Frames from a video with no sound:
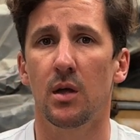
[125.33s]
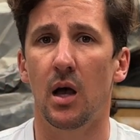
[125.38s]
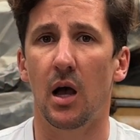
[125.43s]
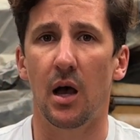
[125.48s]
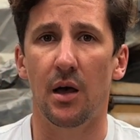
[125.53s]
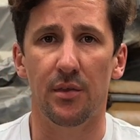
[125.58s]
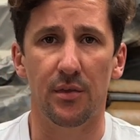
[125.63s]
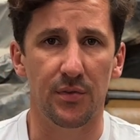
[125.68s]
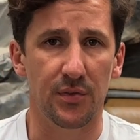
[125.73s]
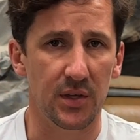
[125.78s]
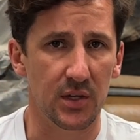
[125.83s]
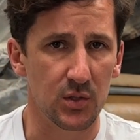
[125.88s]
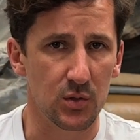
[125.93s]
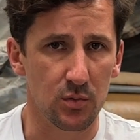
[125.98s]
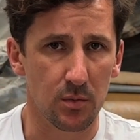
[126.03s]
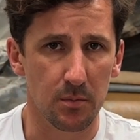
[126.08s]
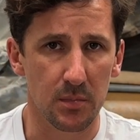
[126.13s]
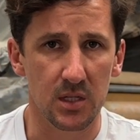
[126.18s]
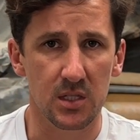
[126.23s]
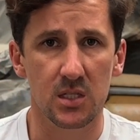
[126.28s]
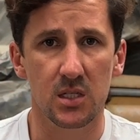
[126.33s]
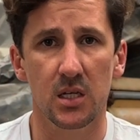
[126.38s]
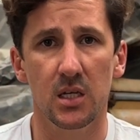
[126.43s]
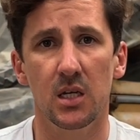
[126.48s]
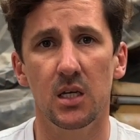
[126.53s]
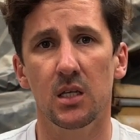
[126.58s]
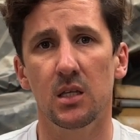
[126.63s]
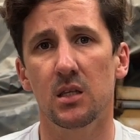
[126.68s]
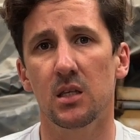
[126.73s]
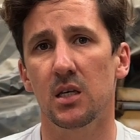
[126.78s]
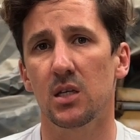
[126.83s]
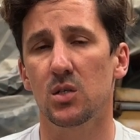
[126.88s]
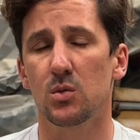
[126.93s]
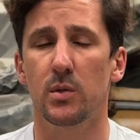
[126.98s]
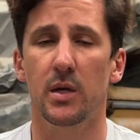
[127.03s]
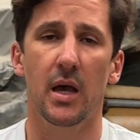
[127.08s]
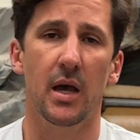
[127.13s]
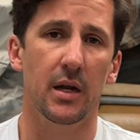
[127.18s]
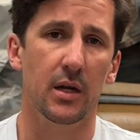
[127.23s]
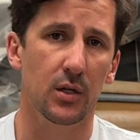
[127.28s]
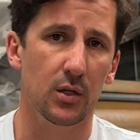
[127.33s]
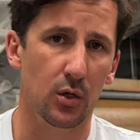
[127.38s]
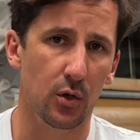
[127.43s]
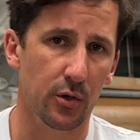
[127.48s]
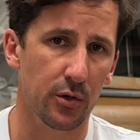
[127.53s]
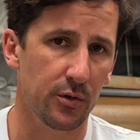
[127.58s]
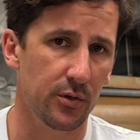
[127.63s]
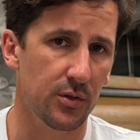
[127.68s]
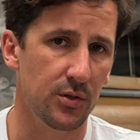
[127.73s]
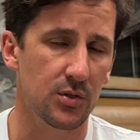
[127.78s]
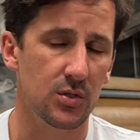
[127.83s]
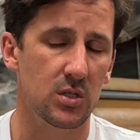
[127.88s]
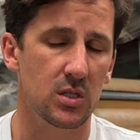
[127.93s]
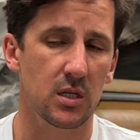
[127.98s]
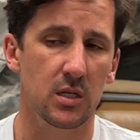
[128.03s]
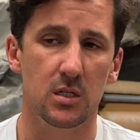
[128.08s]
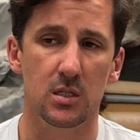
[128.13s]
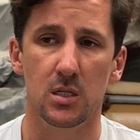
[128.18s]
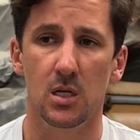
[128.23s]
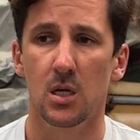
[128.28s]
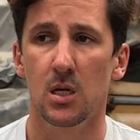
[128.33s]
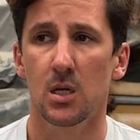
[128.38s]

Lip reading: Other things were missing, things we hadn't noticed, and